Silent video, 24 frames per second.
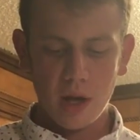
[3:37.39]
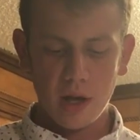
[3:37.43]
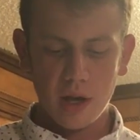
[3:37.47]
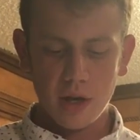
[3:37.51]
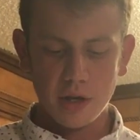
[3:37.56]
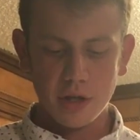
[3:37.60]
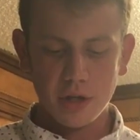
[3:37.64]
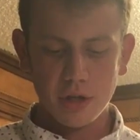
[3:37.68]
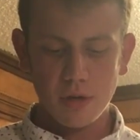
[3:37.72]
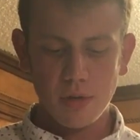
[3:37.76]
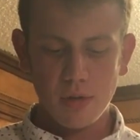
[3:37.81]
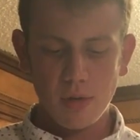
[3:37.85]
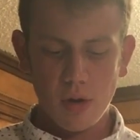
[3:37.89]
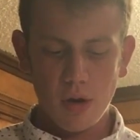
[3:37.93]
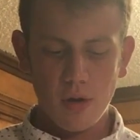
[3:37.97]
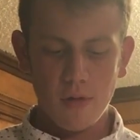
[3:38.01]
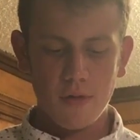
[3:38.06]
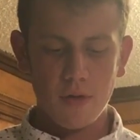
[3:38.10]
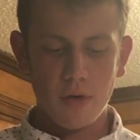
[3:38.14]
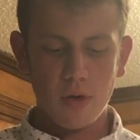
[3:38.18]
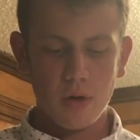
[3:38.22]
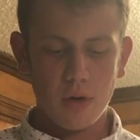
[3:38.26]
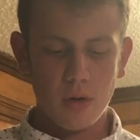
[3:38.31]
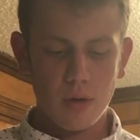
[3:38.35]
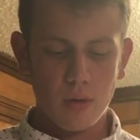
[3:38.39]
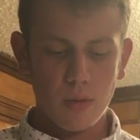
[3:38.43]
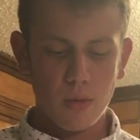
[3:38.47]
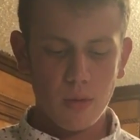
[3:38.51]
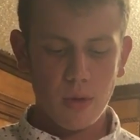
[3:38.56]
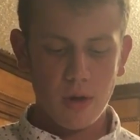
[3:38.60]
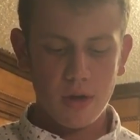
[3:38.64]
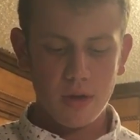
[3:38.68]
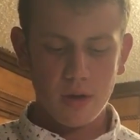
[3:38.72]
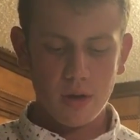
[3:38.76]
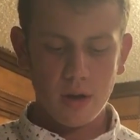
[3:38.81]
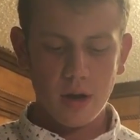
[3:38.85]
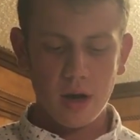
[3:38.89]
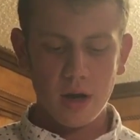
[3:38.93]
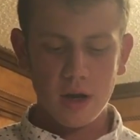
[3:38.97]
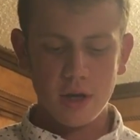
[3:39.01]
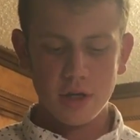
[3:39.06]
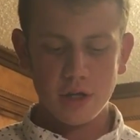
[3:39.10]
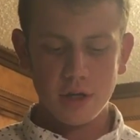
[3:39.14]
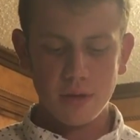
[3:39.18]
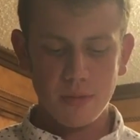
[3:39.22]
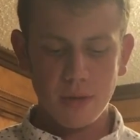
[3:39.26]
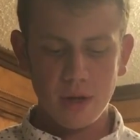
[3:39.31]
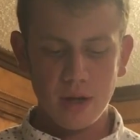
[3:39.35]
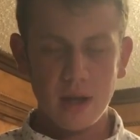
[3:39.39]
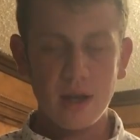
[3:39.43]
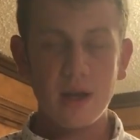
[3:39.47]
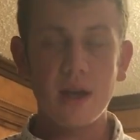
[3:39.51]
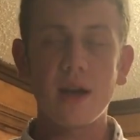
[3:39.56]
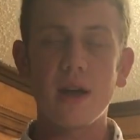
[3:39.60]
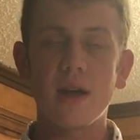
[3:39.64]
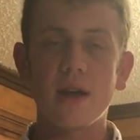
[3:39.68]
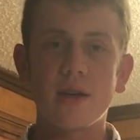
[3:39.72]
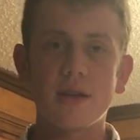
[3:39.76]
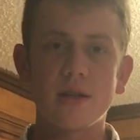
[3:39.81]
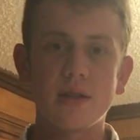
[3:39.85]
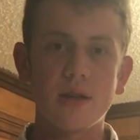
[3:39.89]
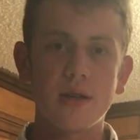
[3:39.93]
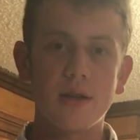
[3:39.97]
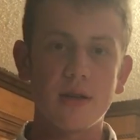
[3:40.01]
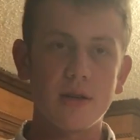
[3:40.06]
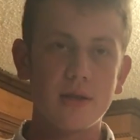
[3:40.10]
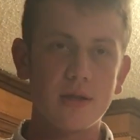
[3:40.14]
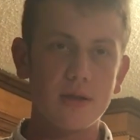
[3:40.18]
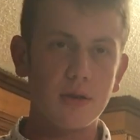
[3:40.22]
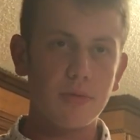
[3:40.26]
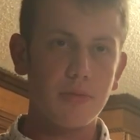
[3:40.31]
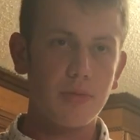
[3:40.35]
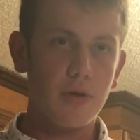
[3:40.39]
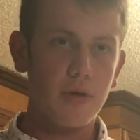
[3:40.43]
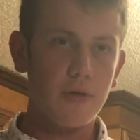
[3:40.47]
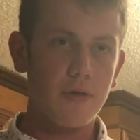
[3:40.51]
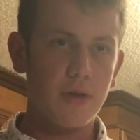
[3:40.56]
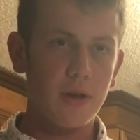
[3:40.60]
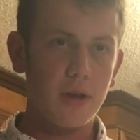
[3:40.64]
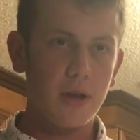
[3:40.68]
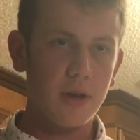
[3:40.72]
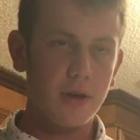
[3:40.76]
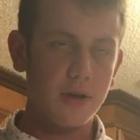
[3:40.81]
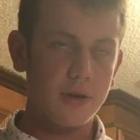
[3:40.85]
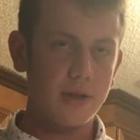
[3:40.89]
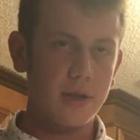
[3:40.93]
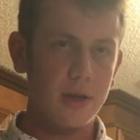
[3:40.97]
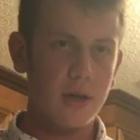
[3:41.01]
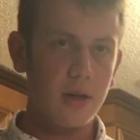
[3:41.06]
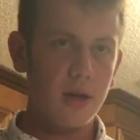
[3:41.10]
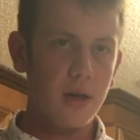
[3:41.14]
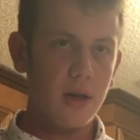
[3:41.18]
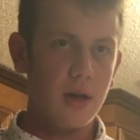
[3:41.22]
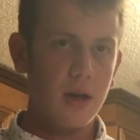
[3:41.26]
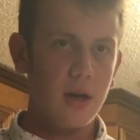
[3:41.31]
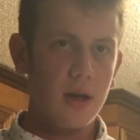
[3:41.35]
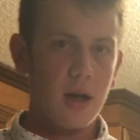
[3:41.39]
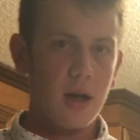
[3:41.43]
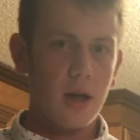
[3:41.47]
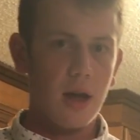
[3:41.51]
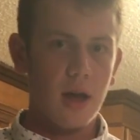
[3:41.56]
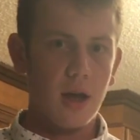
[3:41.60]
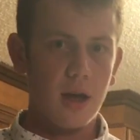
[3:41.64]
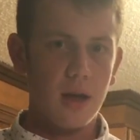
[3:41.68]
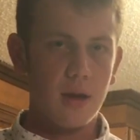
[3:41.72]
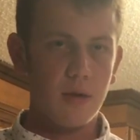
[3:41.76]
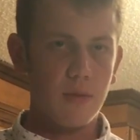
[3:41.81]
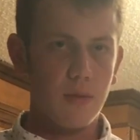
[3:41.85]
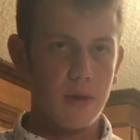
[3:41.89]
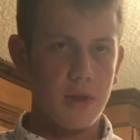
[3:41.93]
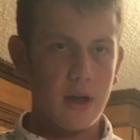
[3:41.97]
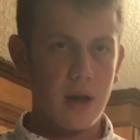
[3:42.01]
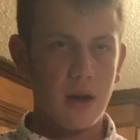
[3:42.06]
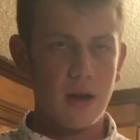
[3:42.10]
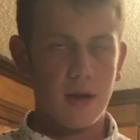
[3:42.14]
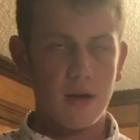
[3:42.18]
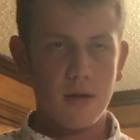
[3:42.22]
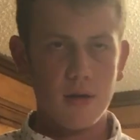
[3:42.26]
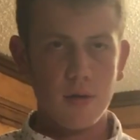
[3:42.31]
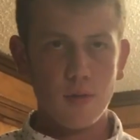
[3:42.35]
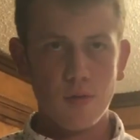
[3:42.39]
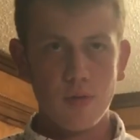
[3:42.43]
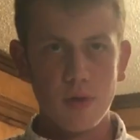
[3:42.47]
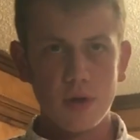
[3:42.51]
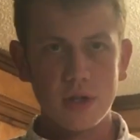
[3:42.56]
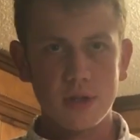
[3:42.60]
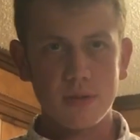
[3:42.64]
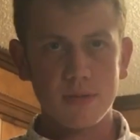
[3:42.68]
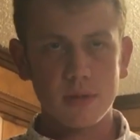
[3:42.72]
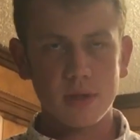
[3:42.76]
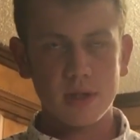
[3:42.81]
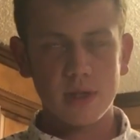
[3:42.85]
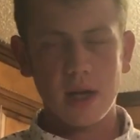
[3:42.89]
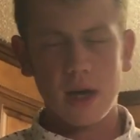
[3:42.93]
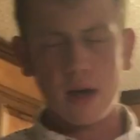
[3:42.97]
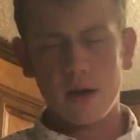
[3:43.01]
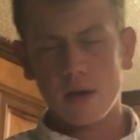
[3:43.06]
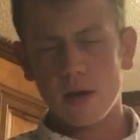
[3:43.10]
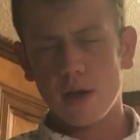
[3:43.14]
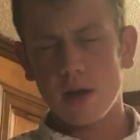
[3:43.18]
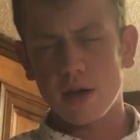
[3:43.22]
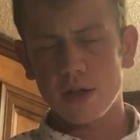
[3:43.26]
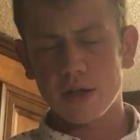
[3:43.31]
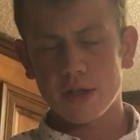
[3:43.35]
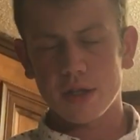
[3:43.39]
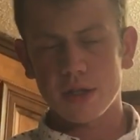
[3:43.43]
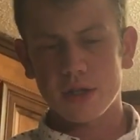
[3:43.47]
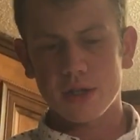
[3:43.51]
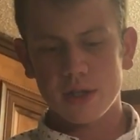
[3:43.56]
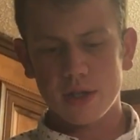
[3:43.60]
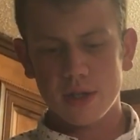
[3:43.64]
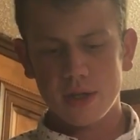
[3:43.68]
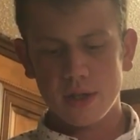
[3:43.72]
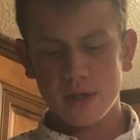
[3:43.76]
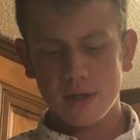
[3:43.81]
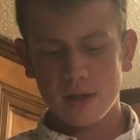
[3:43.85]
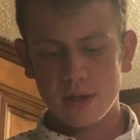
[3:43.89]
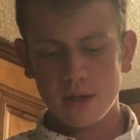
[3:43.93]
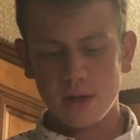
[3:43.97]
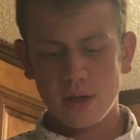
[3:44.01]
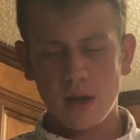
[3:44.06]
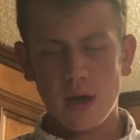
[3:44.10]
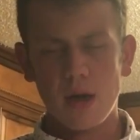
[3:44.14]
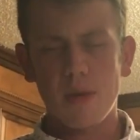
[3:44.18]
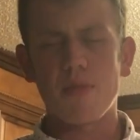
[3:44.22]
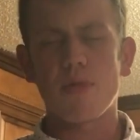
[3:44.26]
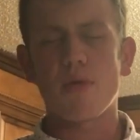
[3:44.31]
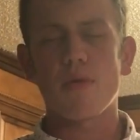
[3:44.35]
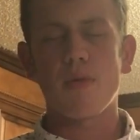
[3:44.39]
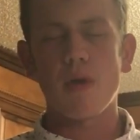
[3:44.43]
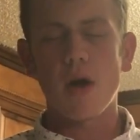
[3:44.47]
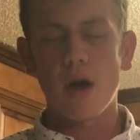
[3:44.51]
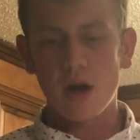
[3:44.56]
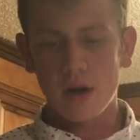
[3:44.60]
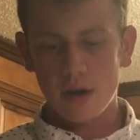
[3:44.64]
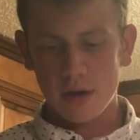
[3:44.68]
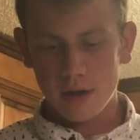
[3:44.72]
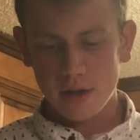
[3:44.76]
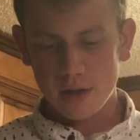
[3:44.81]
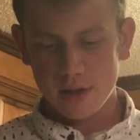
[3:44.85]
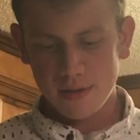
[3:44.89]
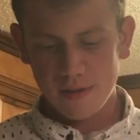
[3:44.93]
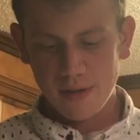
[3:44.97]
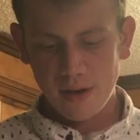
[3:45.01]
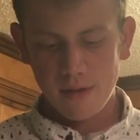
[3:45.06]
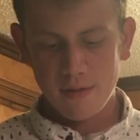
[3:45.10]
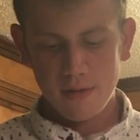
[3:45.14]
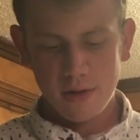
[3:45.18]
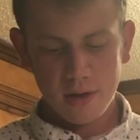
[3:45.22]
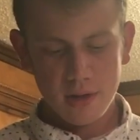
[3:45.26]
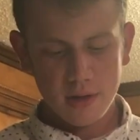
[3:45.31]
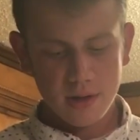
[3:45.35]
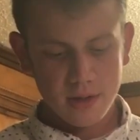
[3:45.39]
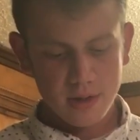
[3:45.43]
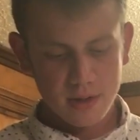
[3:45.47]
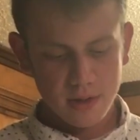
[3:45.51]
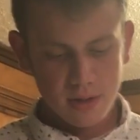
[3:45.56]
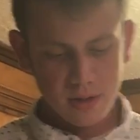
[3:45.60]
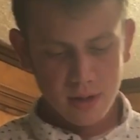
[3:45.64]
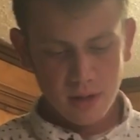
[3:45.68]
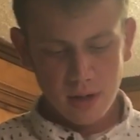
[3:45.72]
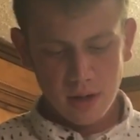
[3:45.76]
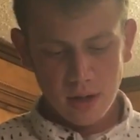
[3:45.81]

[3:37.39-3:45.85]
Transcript: issue over whether or not it should be innocent until proven guilty and without a reasonable doubt, not just a preponderance of evidence.